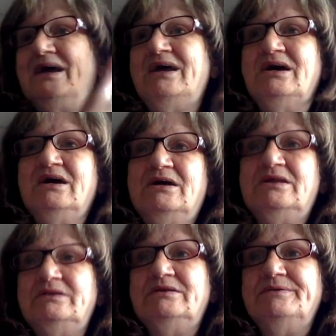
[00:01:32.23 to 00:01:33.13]

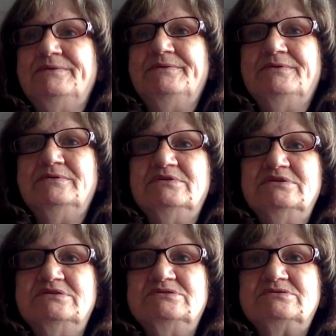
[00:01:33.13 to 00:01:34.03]
And
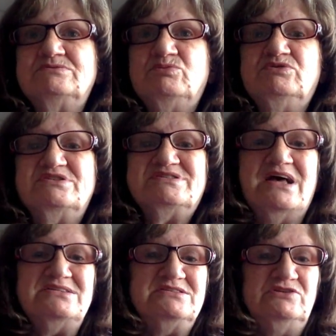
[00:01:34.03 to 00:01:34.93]

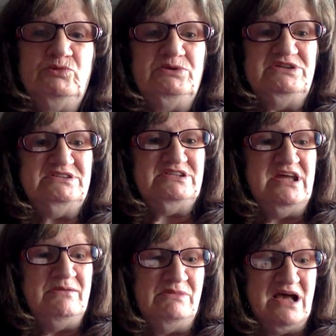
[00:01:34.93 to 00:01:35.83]
discussing it with the
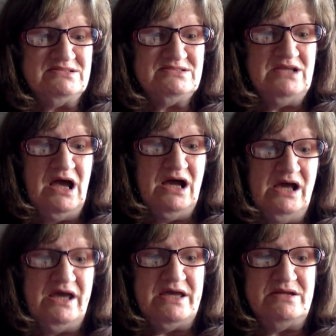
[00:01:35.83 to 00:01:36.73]
team last
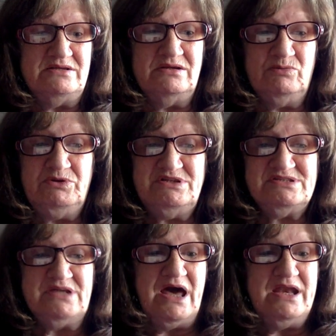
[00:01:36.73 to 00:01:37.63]
night, we
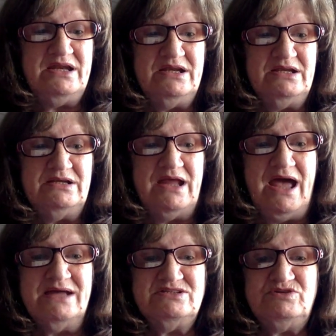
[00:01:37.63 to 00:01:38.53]
decided it
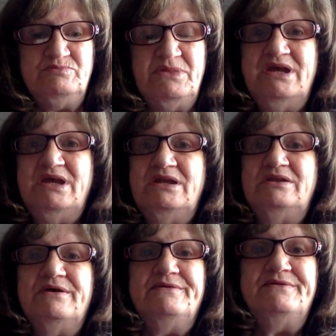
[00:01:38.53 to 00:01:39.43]
had to
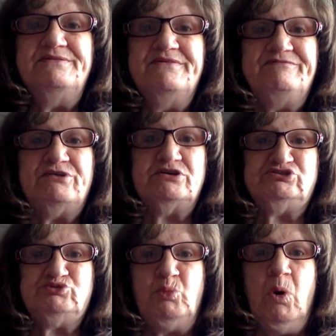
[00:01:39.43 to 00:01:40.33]
mean the
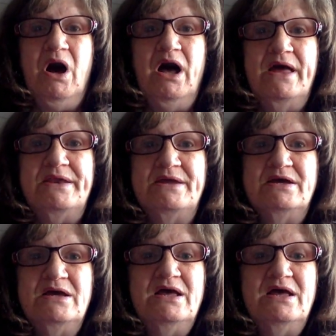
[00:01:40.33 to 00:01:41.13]
first one,